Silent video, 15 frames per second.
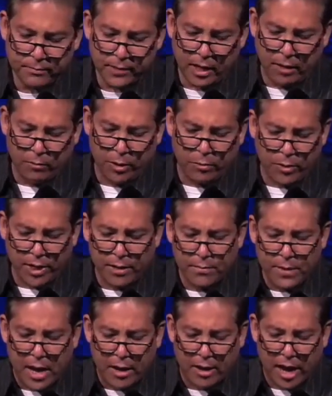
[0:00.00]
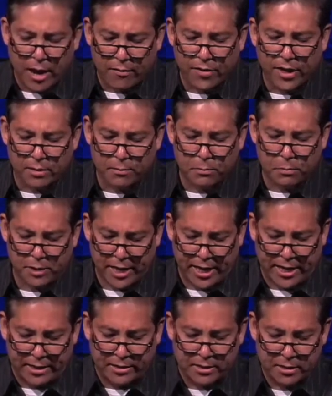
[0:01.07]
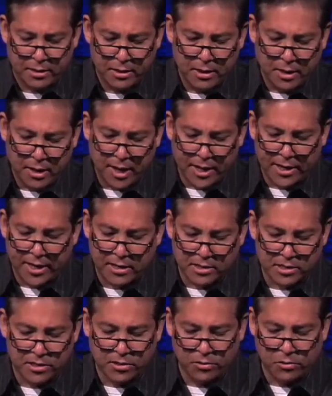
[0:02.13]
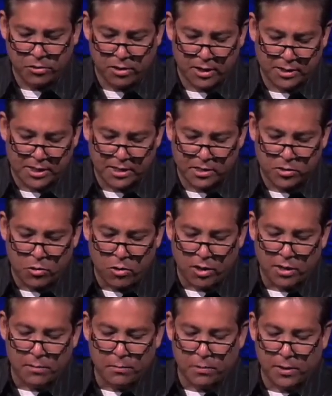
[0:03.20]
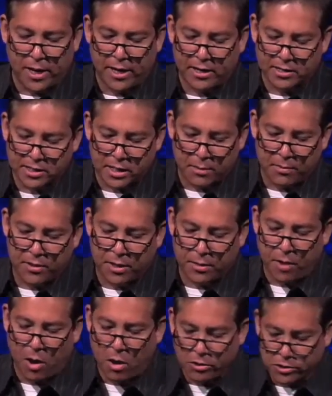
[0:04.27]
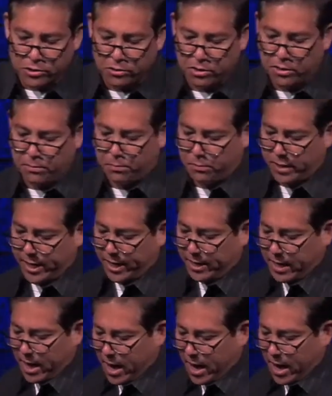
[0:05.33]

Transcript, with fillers: And we read about how they complained against the Lord. It says, "Nor complain as some of them also complained